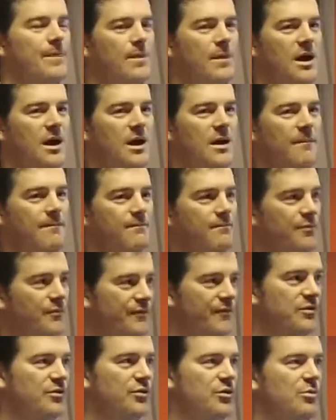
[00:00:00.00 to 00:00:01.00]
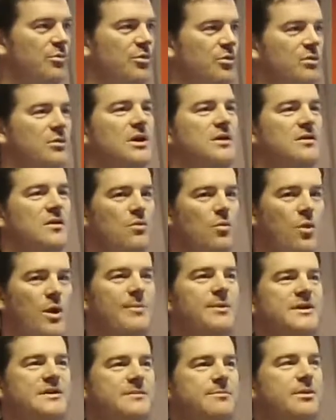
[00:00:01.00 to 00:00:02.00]
for Drupal. The
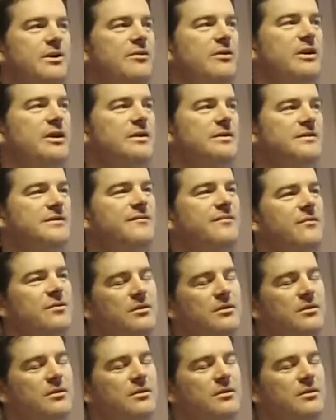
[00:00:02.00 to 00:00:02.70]
web experience